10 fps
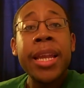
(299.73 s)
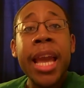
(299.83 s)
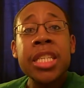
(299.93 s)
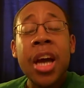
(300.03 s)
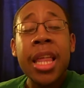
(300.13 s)
my
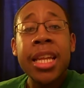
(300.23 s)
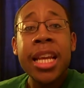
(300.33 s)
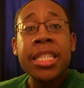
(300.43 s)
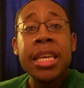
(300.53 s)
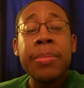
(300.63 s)
next
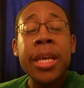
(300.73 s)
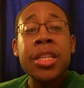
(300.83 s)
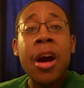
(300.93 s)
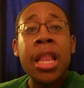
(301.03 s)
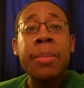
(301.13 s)
holiday tip
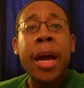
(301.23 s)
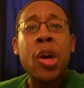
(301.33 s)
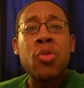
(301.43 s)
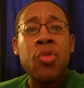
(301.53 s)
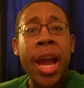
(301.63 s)
is all
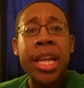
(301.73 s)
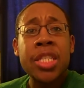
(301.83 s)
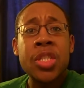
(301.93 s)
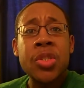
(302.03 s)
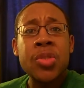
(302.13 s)
about
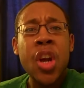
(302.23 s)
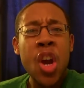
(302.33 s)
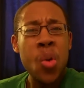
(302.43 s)
gratitude.